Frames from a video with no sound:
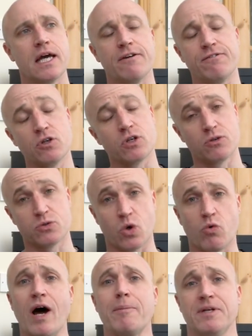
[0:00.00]
If you go to
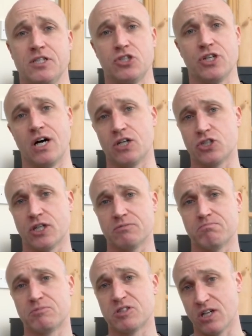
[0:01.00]
a rapid charger,
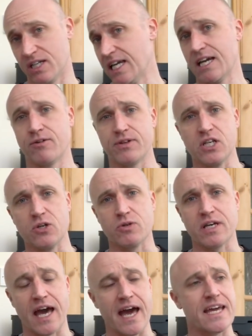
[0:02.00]
certainly here in
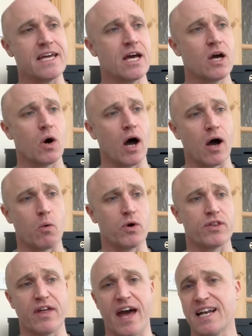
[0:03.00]
the UK,
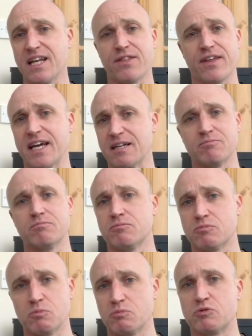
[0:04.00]
with anything
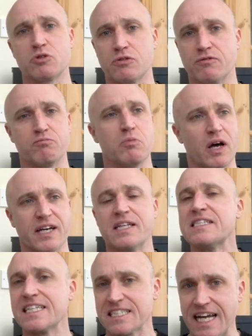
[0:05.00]
sort of like a
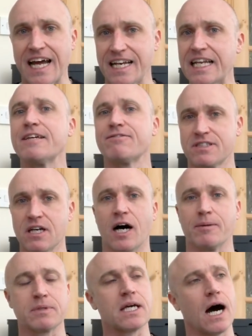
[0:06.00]
Nissan Leaf
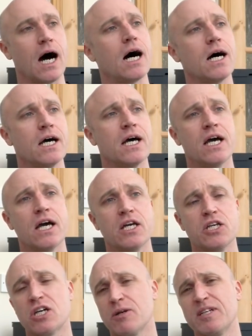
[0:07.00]
type car,
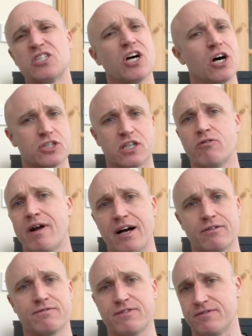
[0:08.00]
you're going to be charging
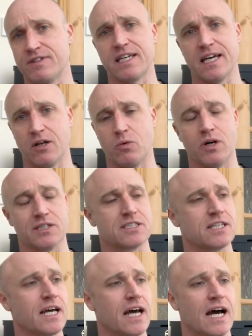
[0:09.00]
around 50
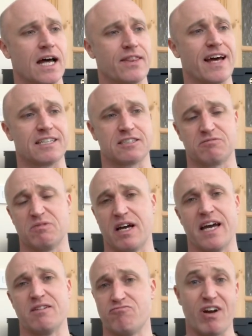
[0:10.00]
kilowatts. That's
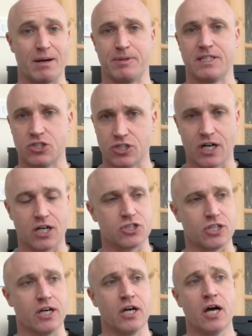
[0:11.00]
a rapid
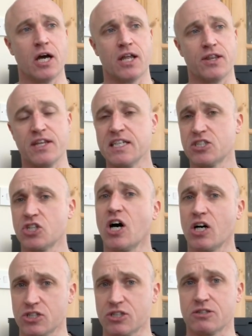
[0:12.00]
charger. These
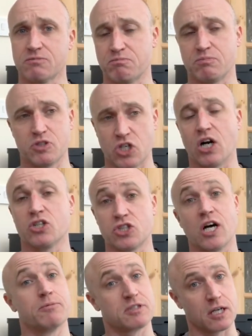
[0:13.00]
chargers, charge
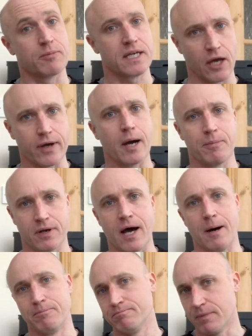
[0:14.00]
times are going to be going up and
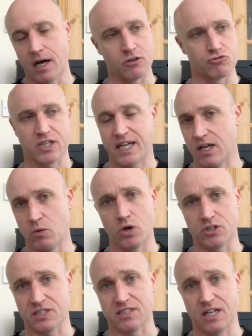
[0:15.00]
up. 100
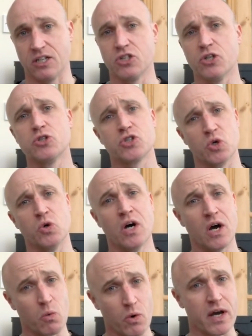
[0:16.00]
kilowatts is unusual.
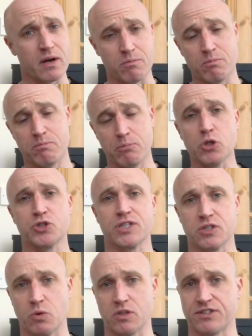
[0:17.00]
We're pushing
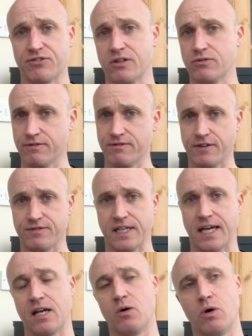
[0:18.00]
towards 350
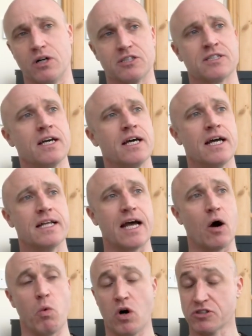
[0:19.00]
kilowatts.
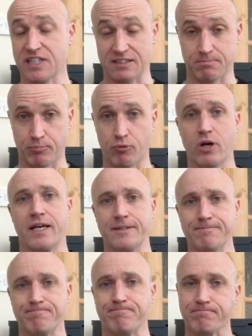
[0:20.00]
Now, whilst that's
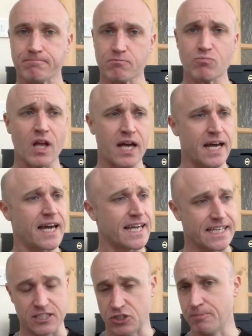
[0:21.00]
brilliant,
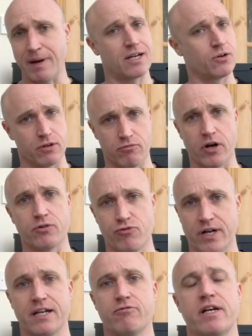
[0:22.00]
it gets you back on the road
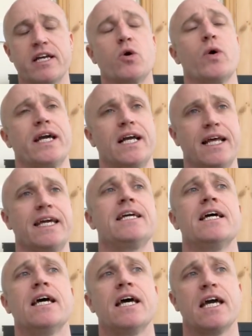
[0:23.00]
really, really quickly.
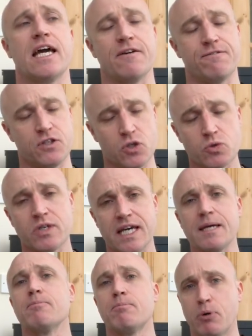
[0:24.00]
If you
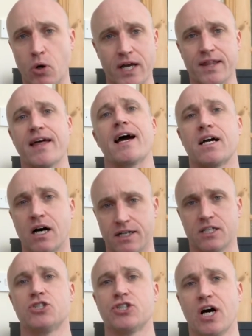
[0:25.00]
keep putting that
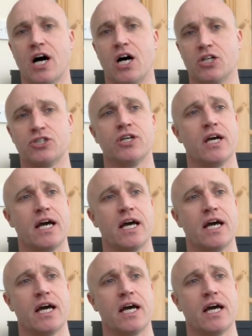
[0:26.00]
kind of charge